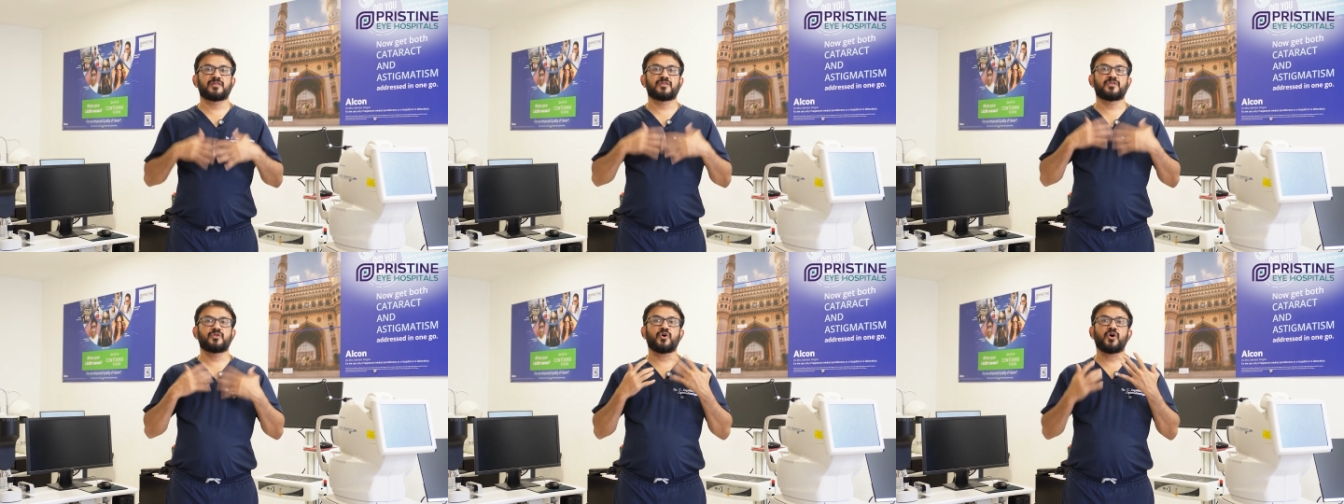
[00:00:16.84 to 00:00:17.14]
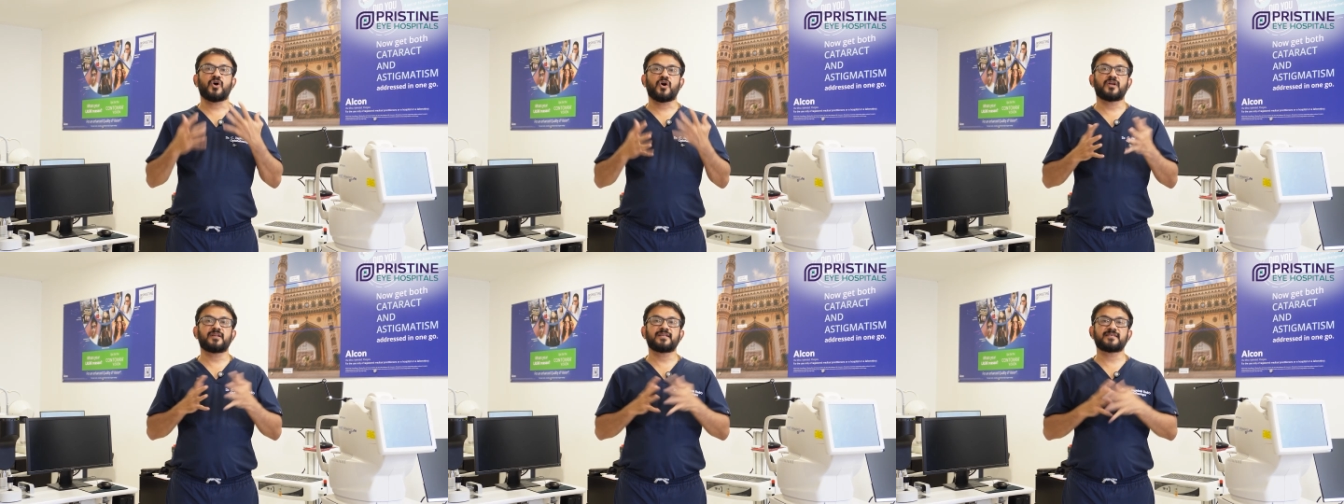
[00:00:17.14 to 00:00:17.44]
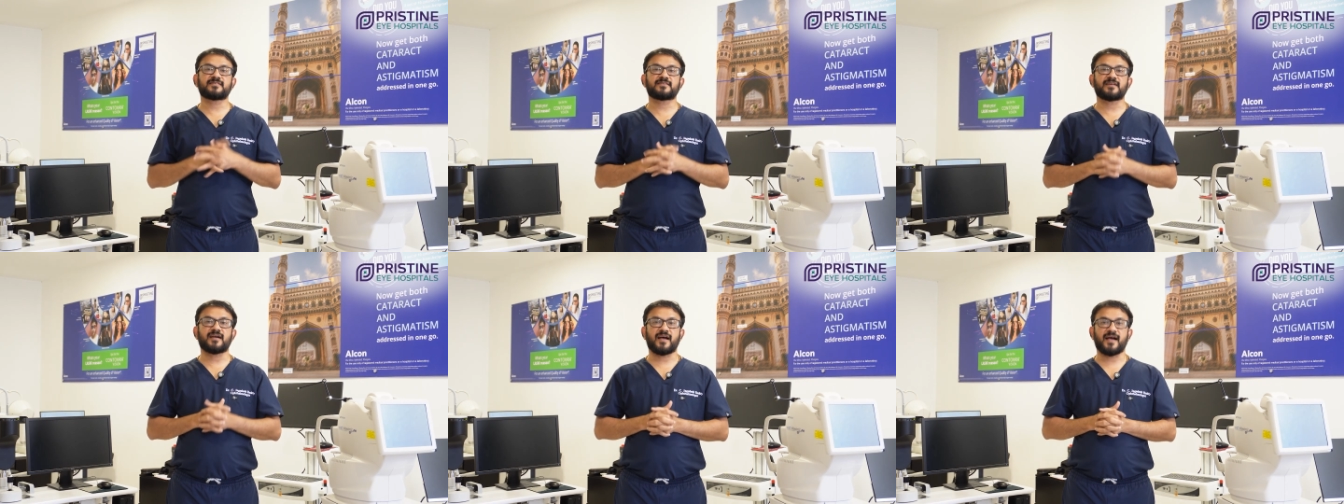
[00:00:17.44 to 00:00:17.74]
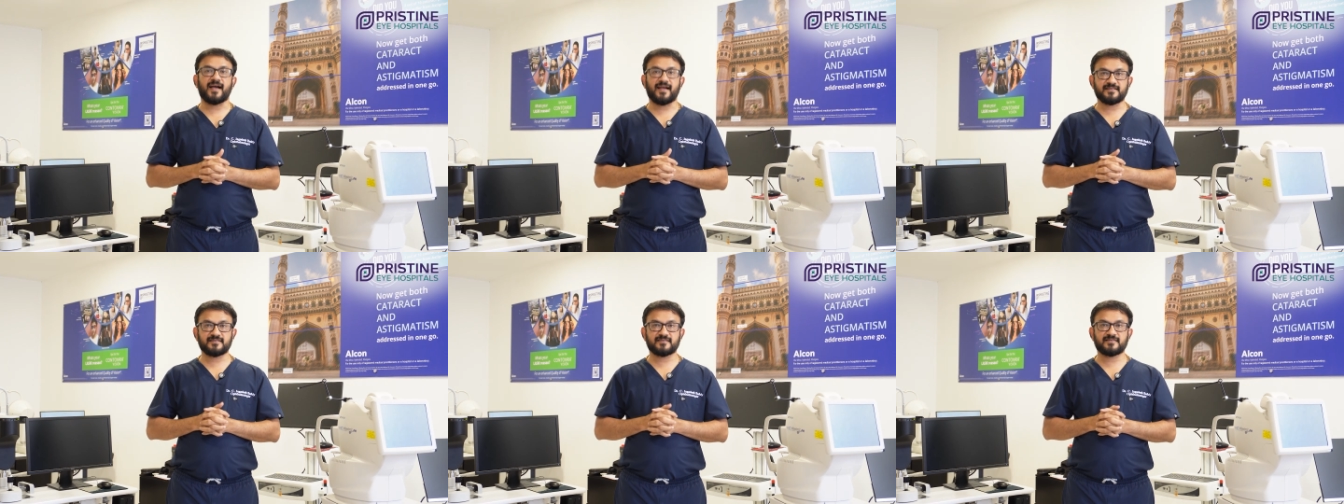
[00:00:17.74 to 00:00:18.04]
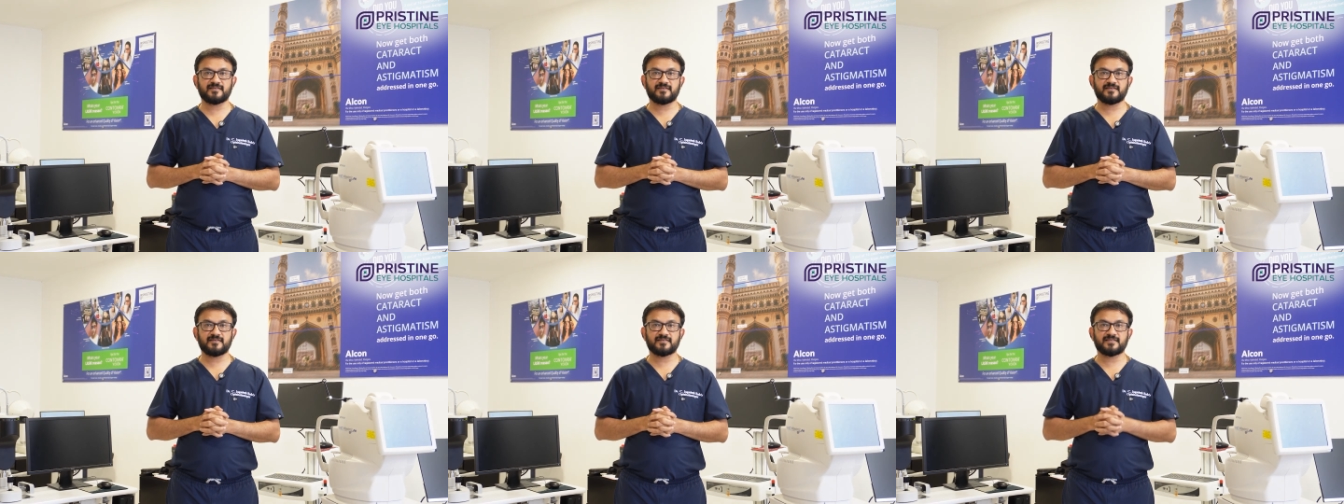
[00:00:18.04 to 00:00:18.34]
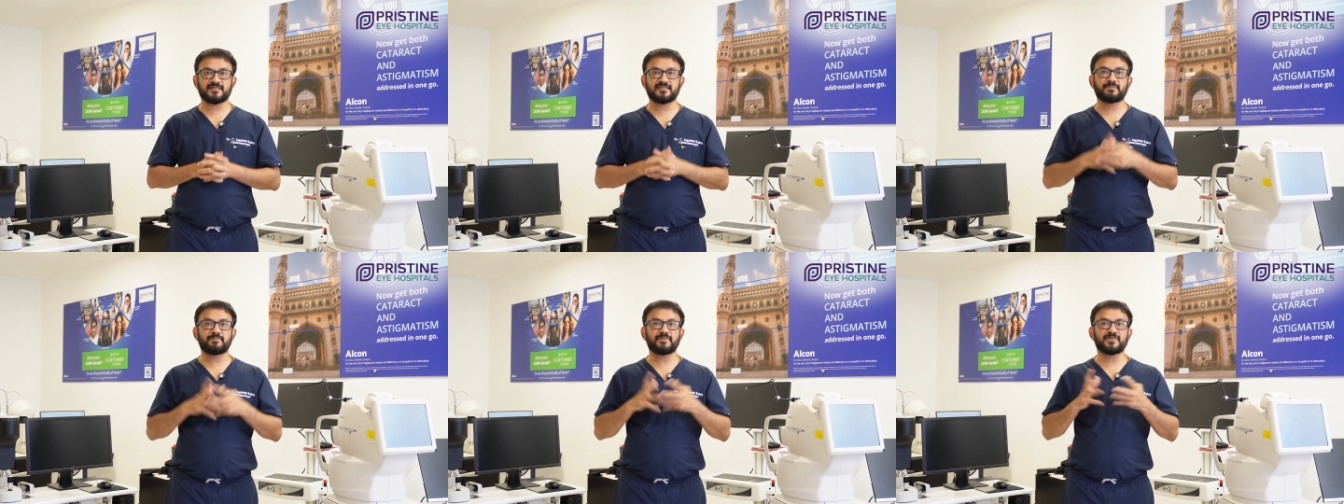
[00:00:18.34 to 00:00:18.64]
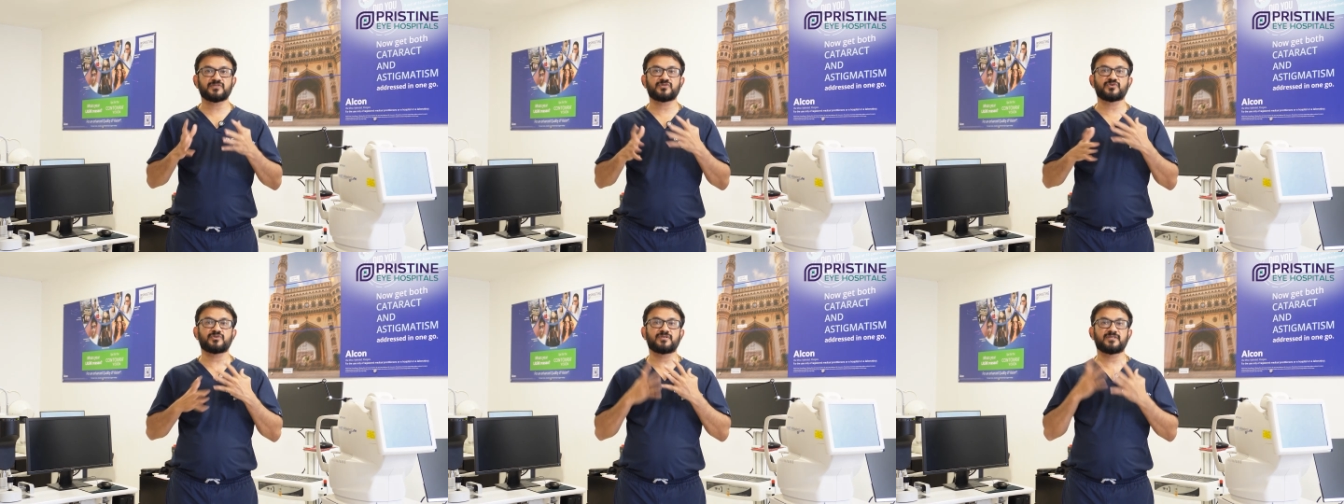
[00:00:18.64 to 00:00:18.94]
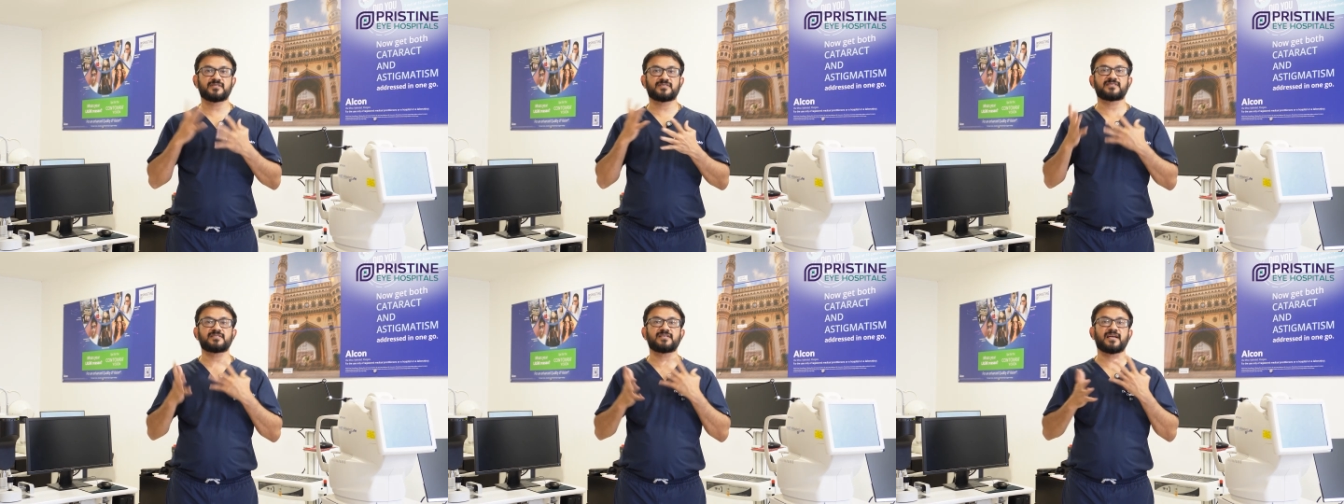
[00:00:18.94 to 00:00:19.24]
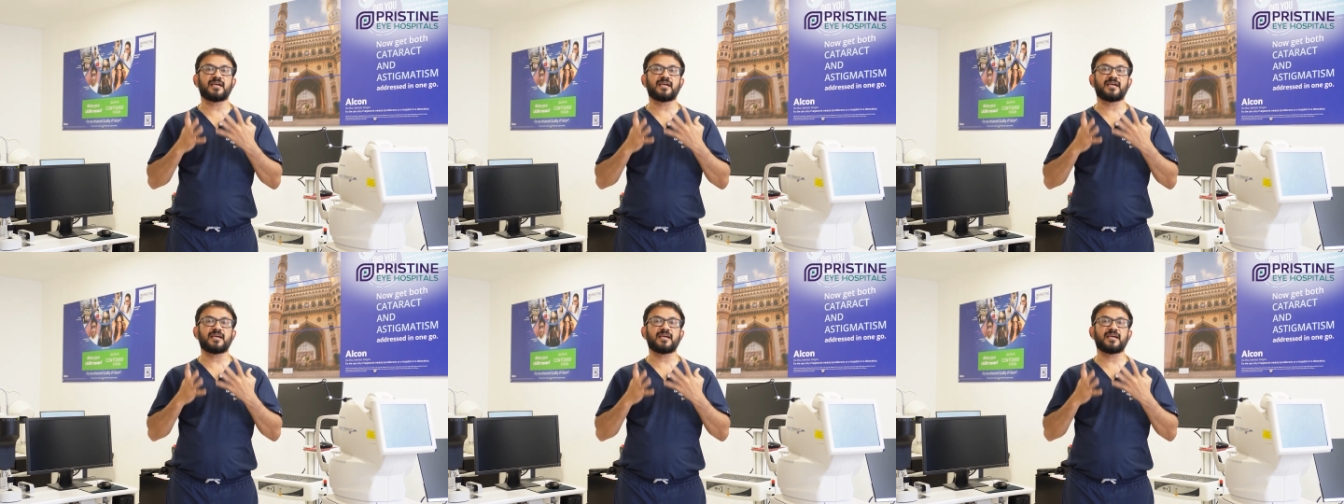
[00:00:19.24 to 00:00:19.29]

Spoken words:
The honest answer is, depends on the